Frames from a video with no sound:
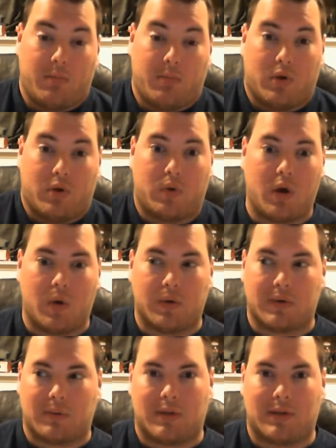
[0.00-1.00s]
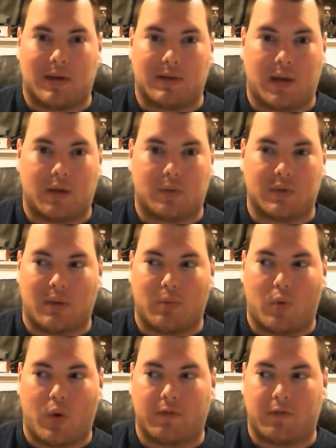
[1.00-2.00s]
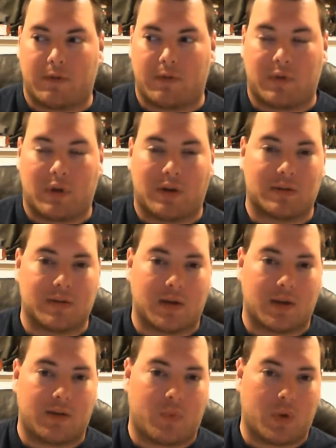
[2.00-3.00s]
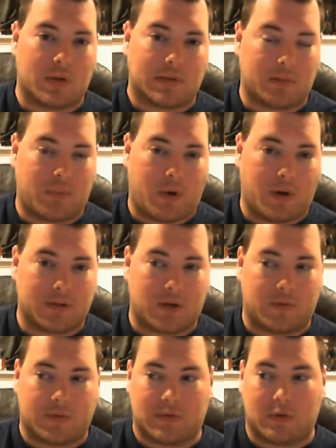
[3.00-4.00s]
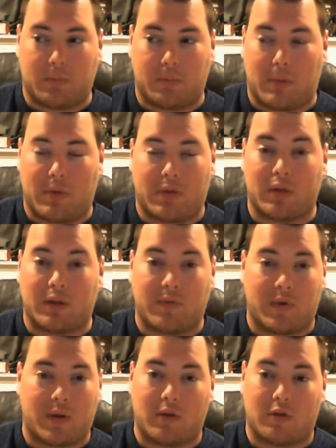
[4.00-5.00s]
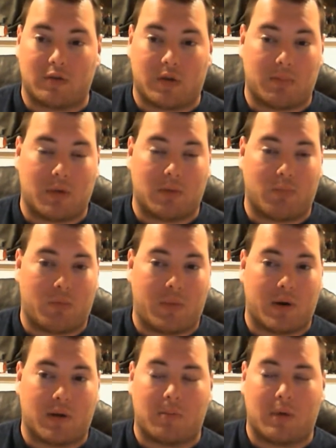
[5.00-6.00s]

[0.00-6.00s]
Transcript: But who knows? I mean, Titanic was #1 for 15 consecutive weeks at the box office, so maybe they'll leave it in there, try and make more money.